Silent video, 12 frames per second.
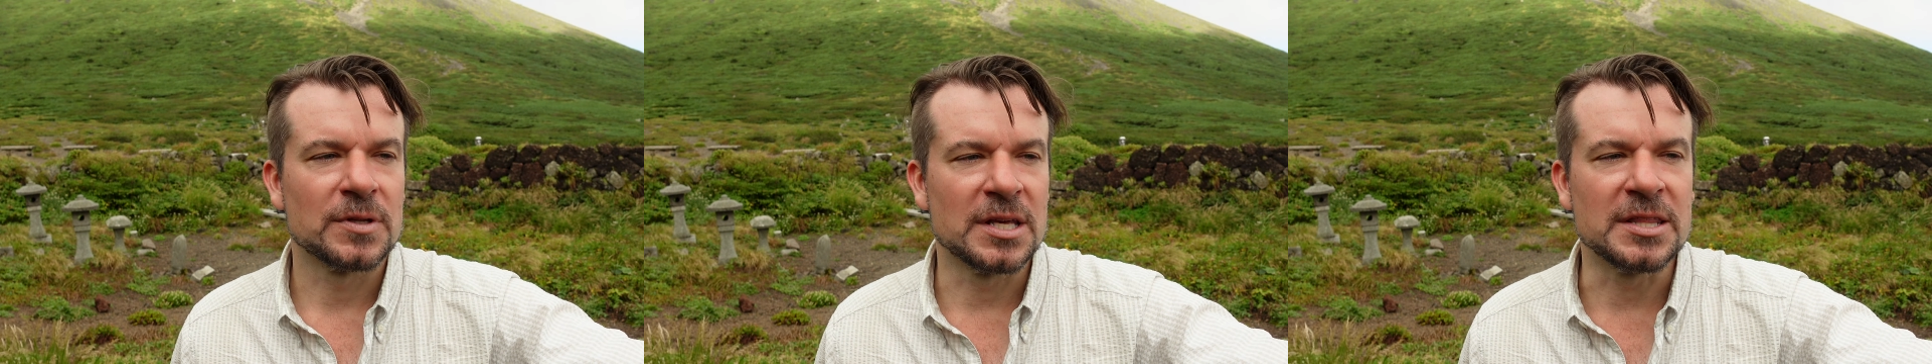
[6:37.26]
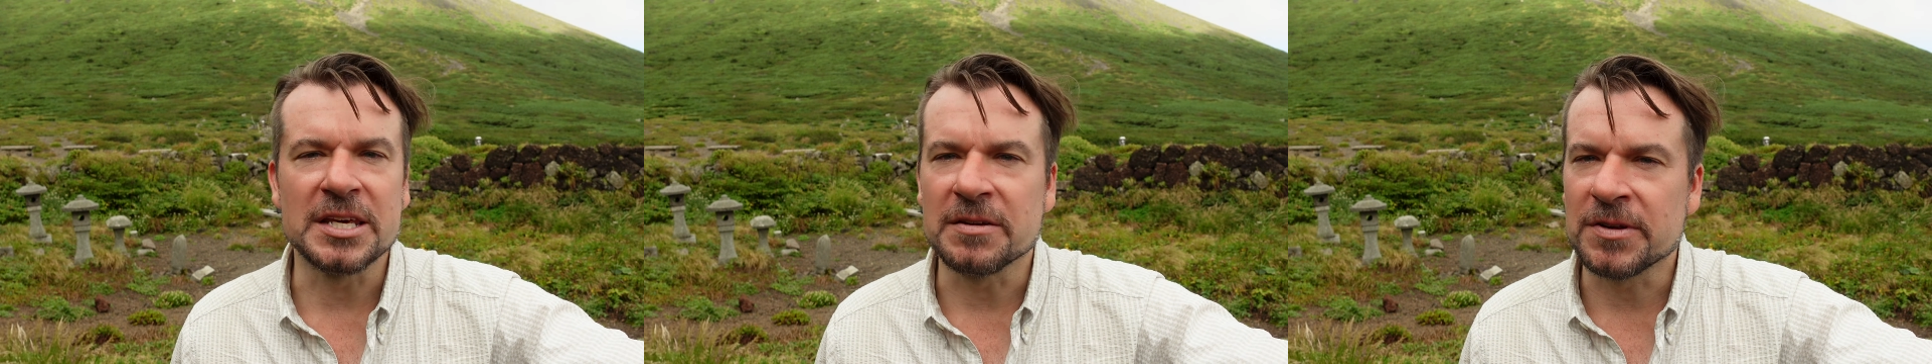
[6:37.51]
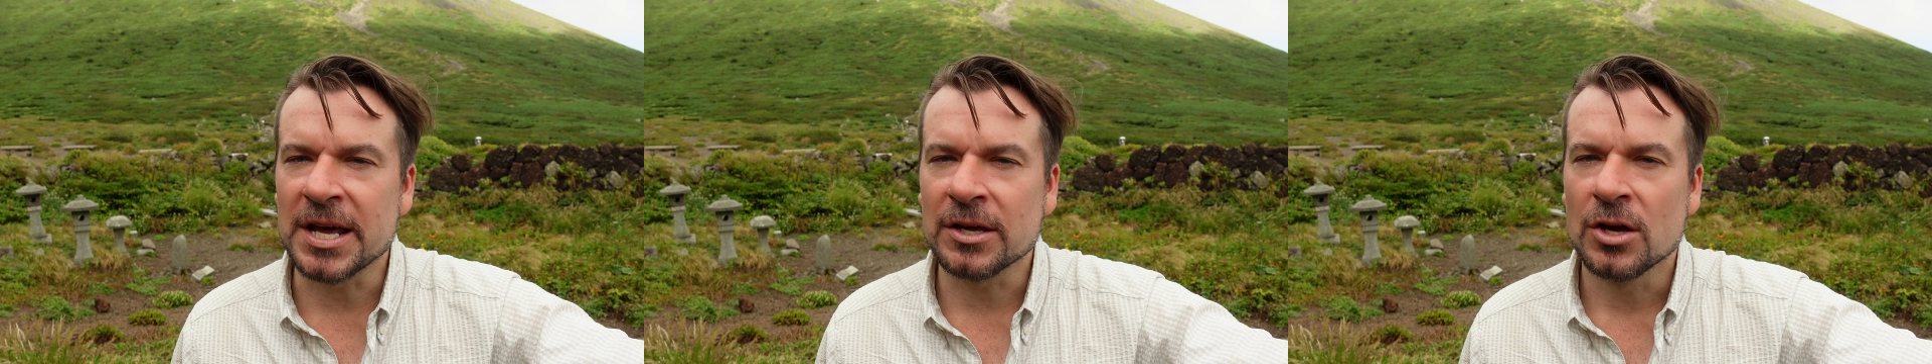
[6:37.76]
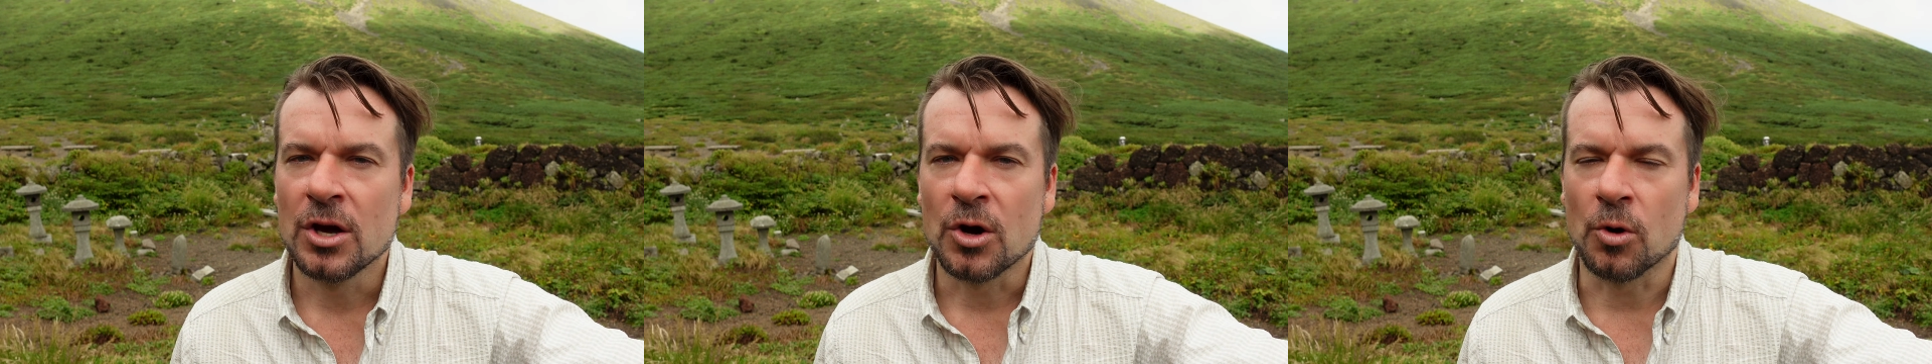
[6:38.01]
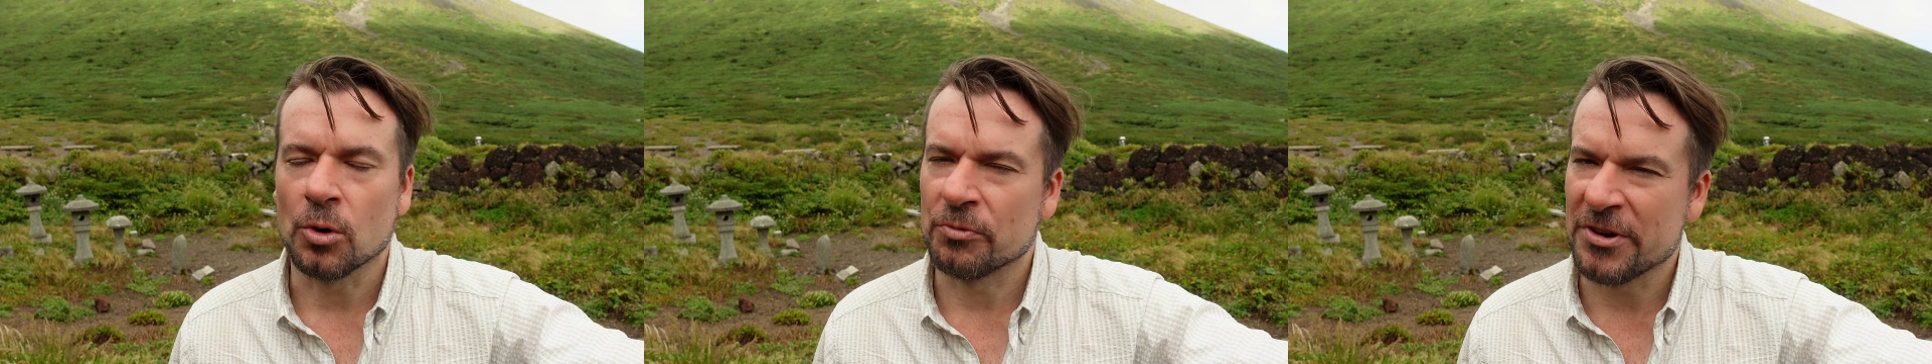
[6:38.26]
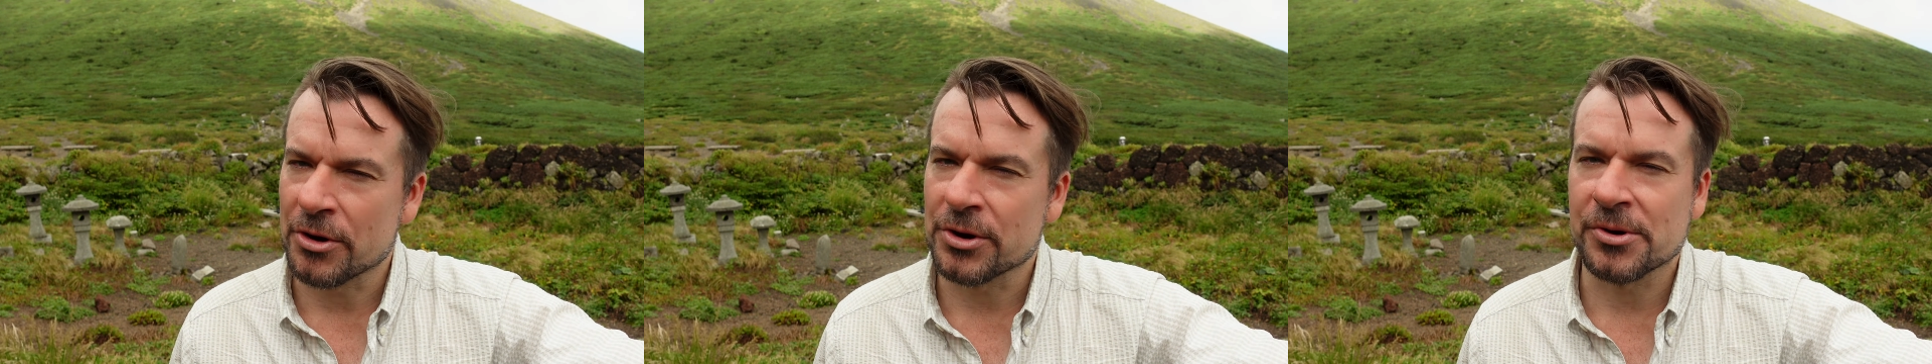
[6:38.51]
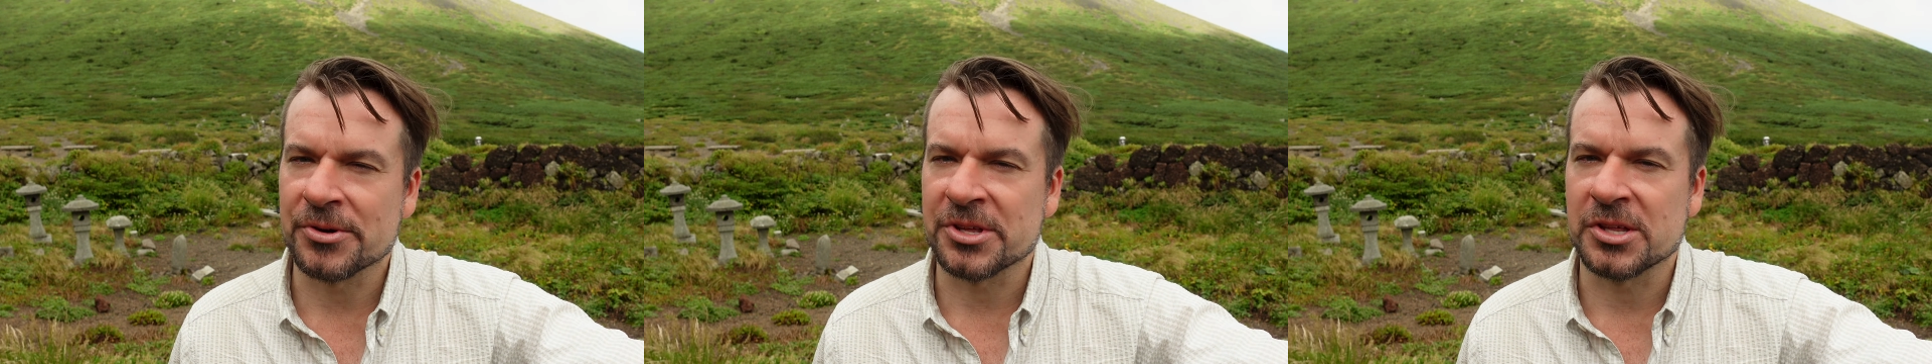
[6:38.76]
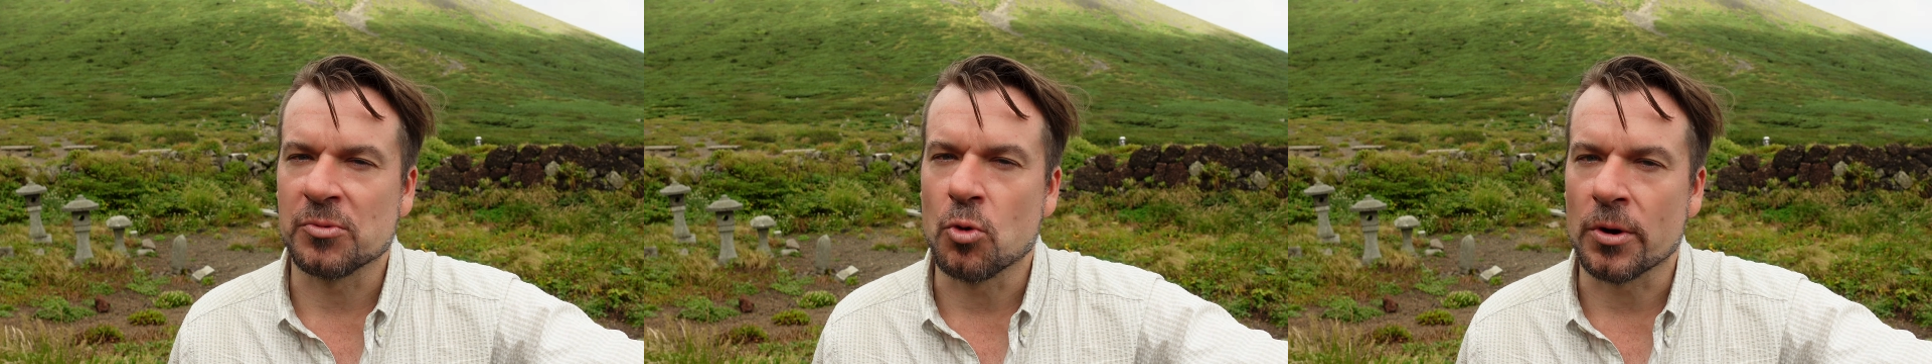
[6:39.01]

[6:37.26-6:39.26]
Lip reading: in the evening or very early in the